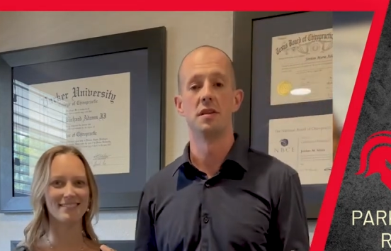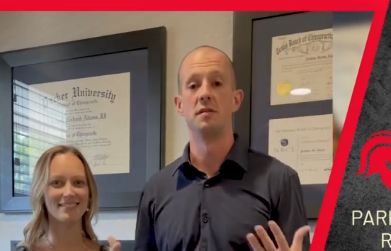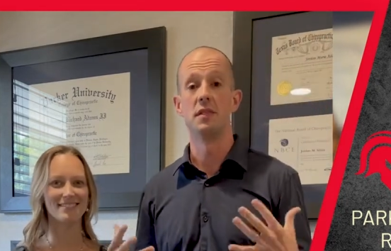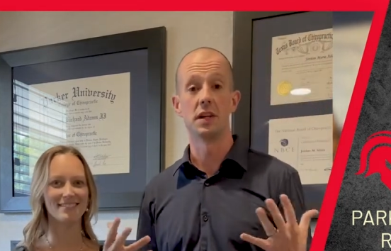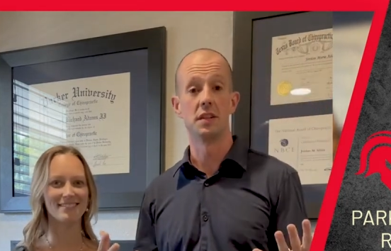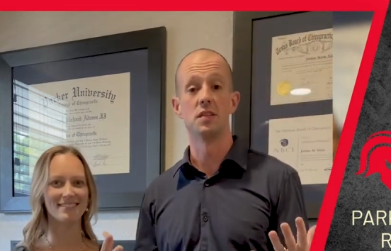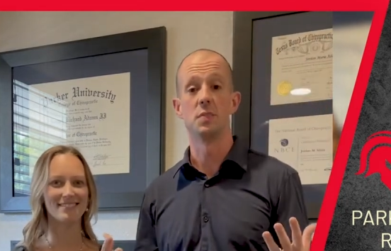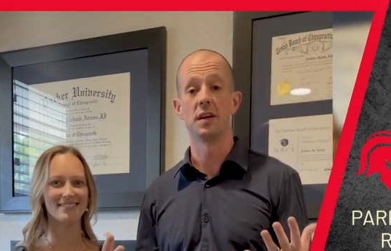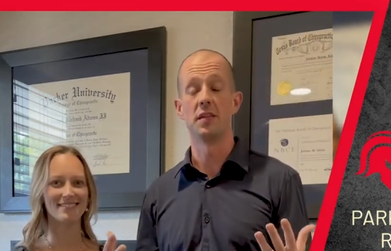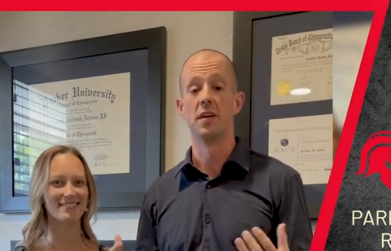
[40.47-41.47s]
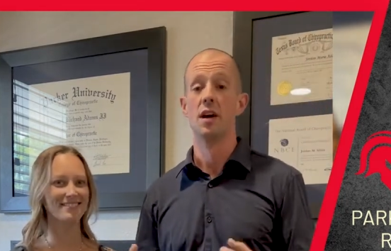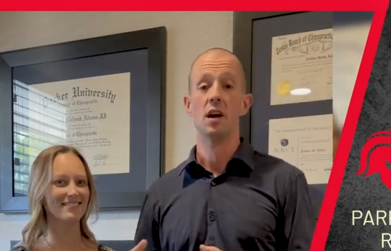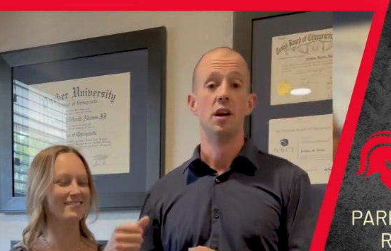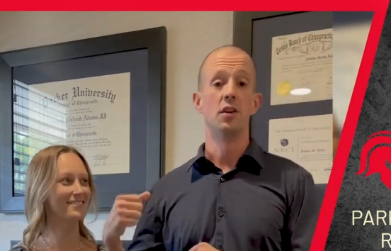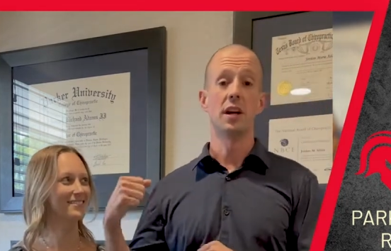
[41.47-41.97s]
Speaker 1: in Invictus because
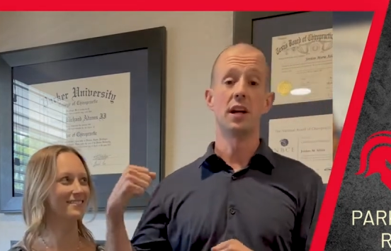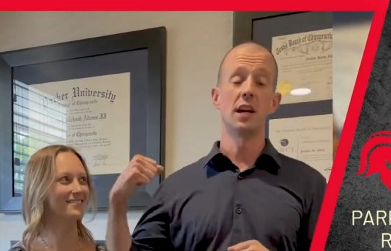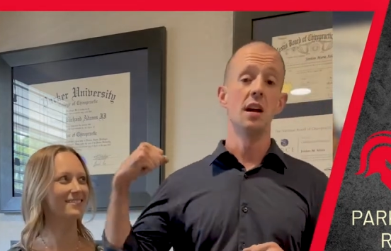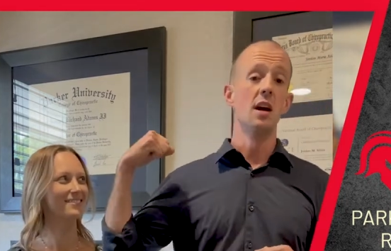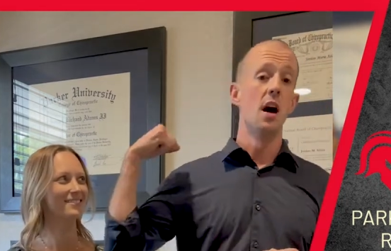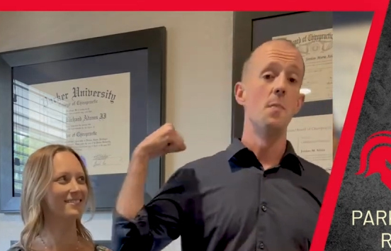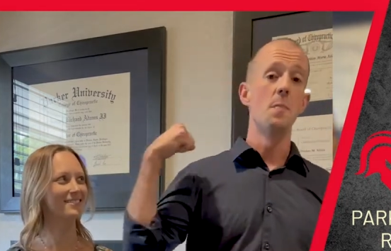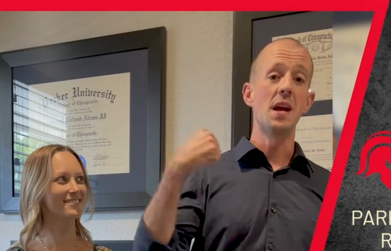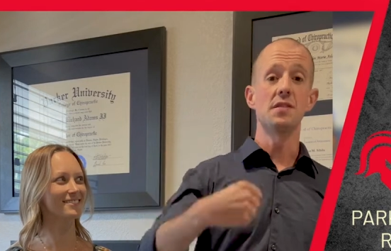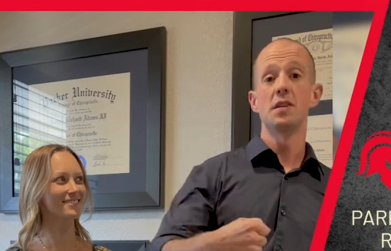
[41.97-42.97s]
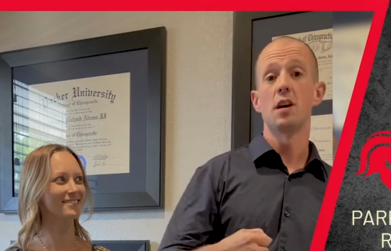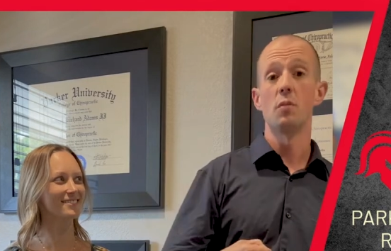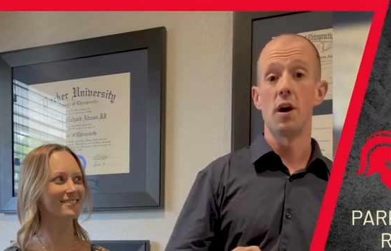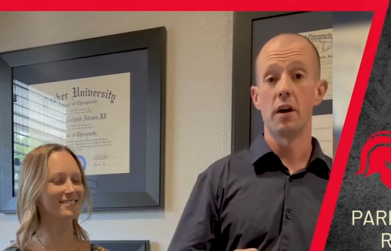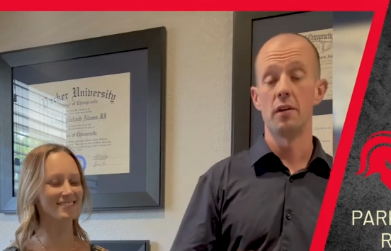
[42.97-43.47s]
you're gonna get amazing
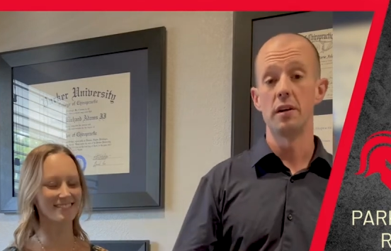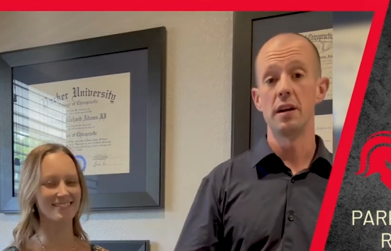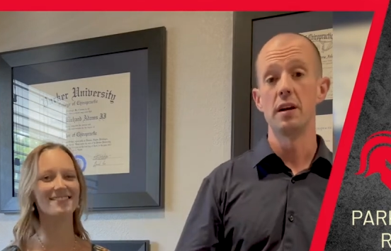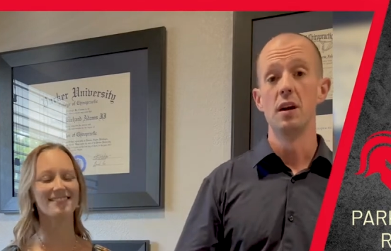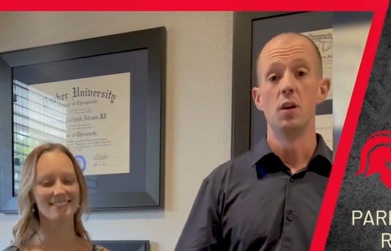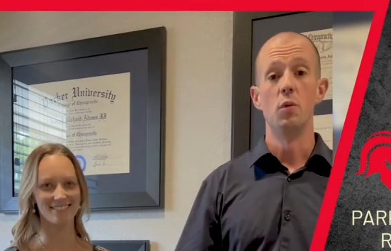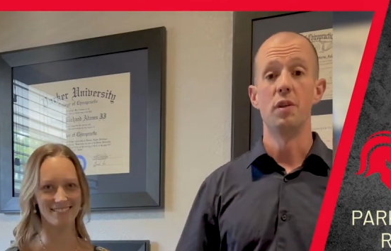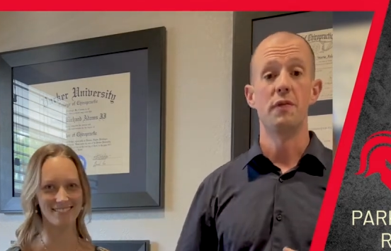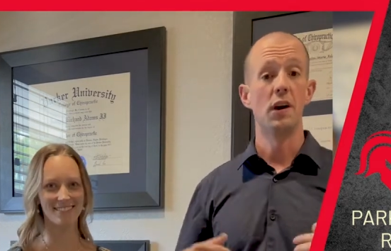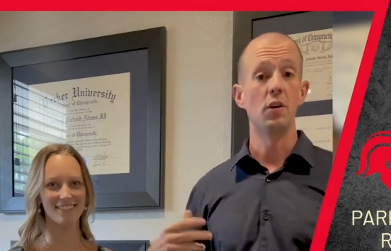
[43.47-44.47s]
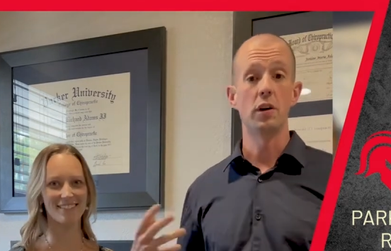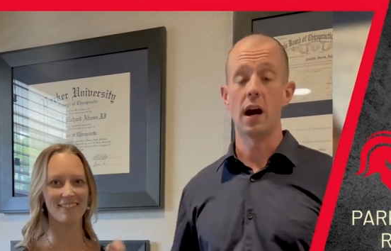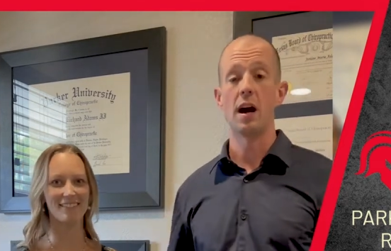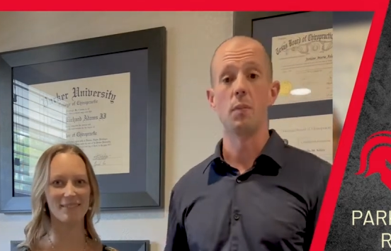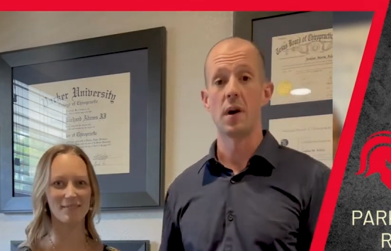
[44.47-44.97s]
camaraderie with fellow
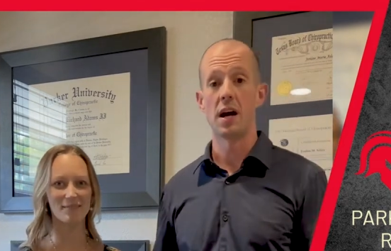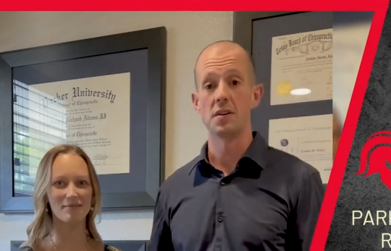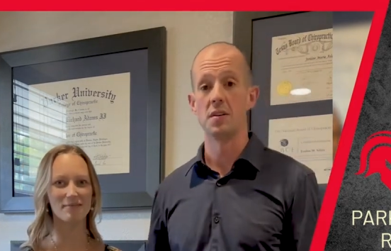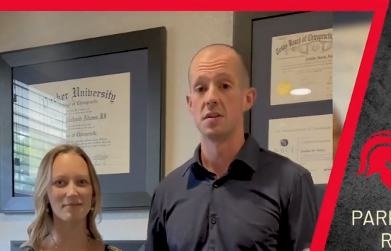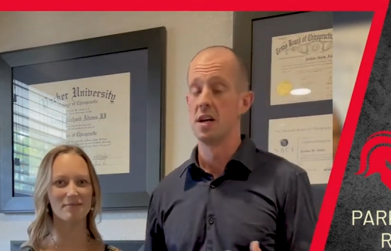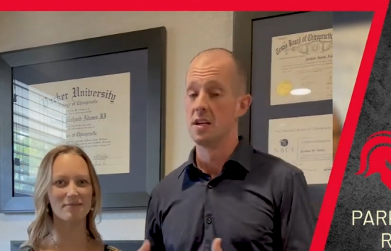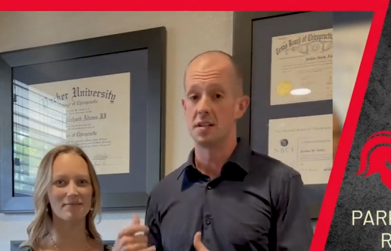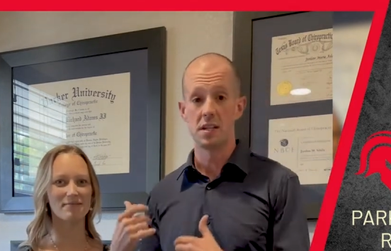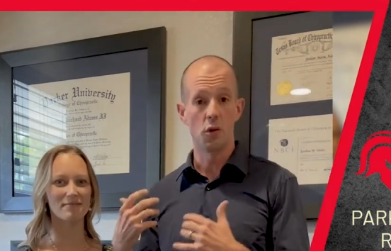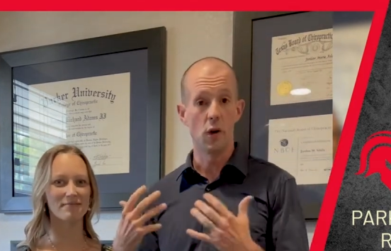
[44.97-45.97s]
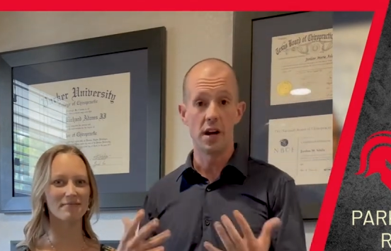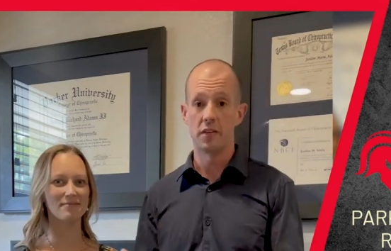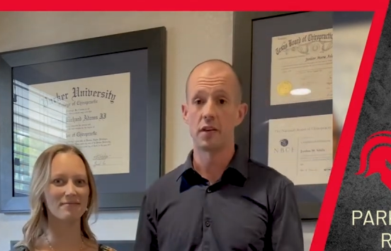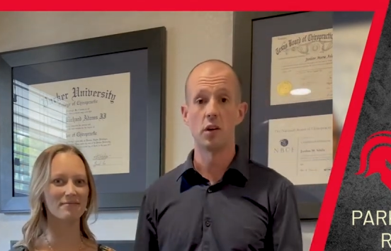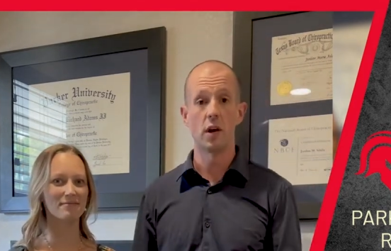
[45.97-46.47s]
chiropractors, see the
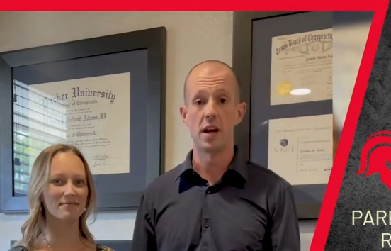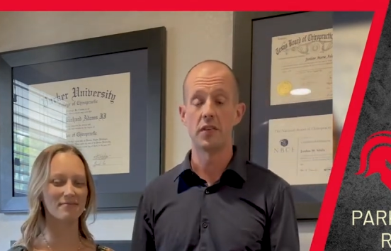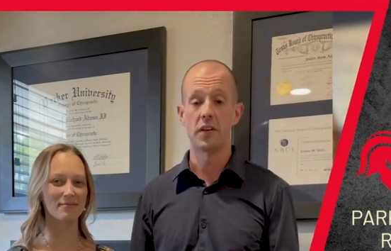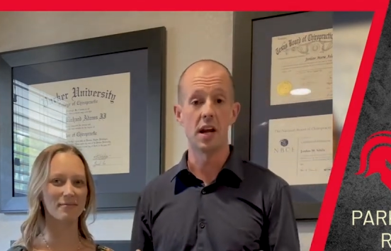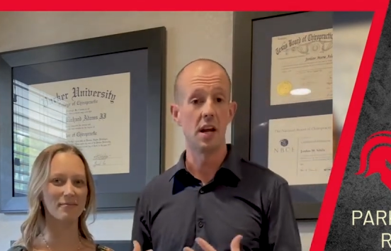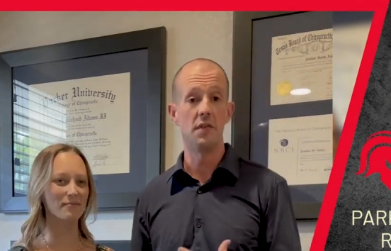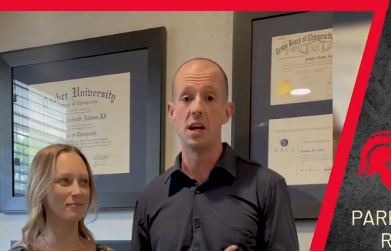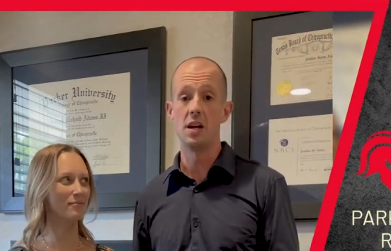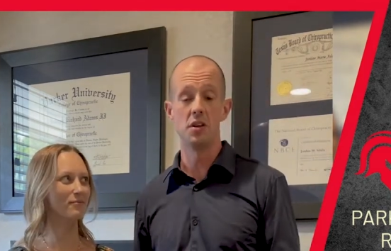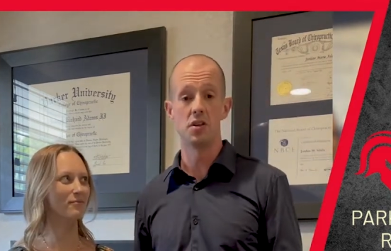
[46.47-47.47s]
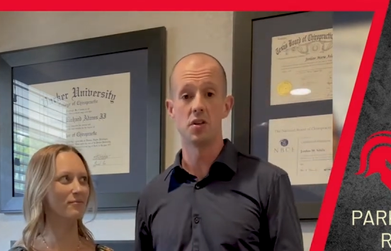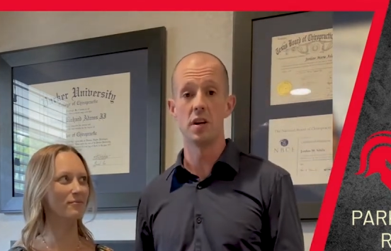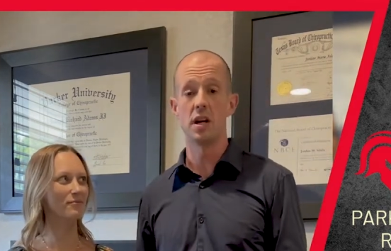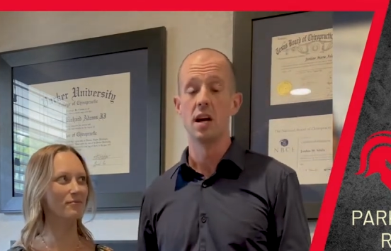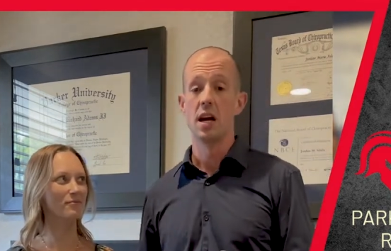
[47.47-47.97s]
latest and greatest in the
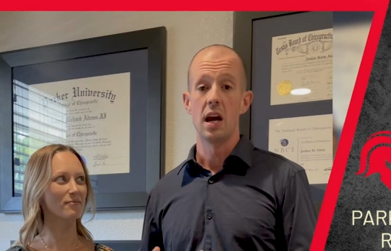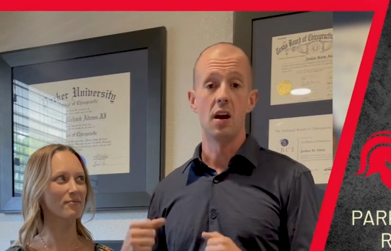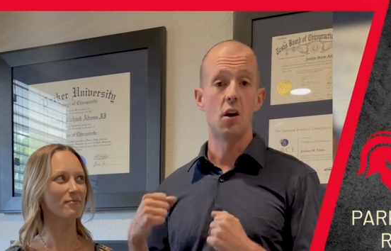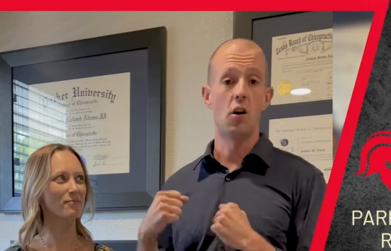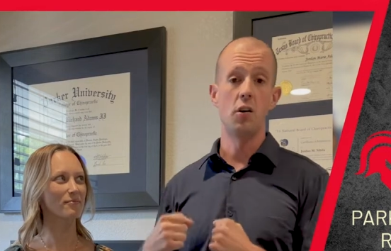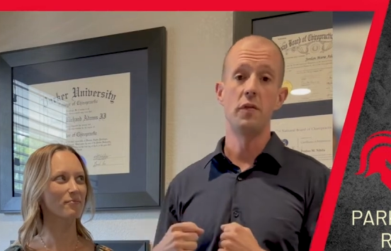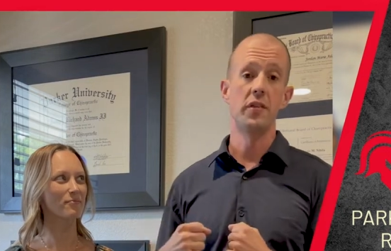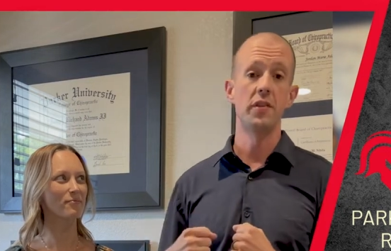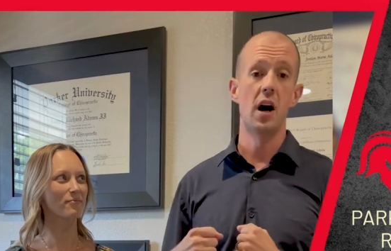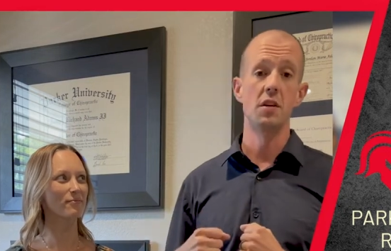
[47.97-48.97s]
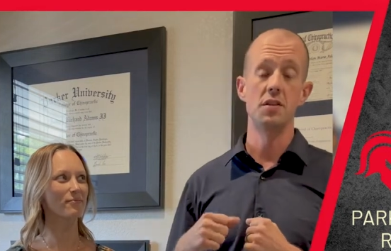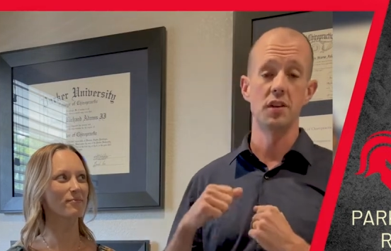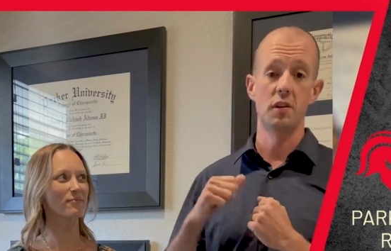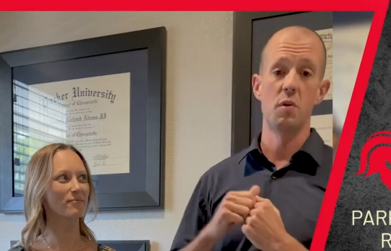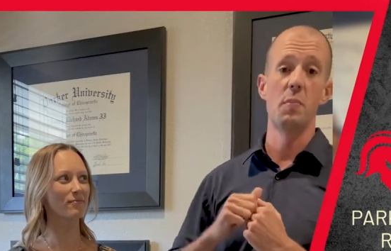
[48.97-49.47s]
industry, and all this knowledge is
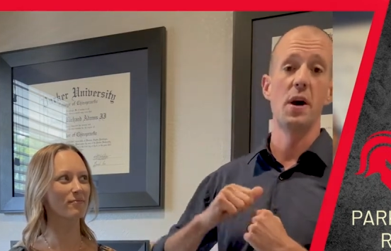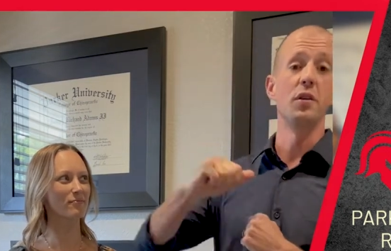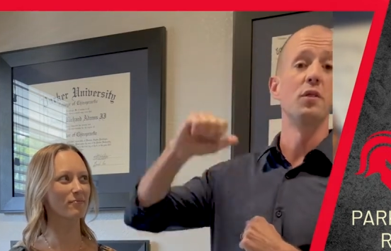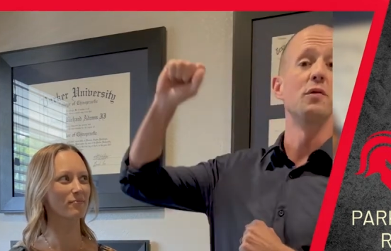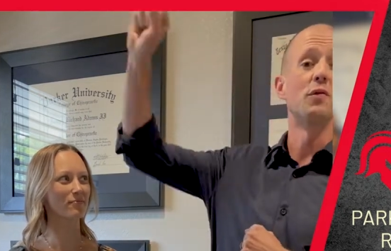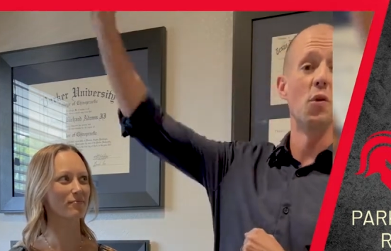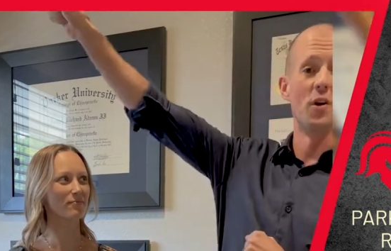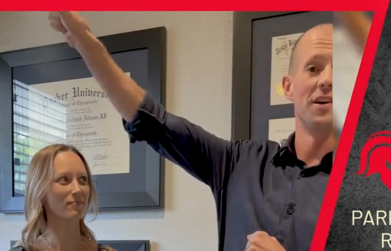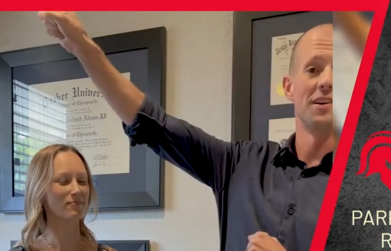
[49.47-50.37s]
gonna propel you forward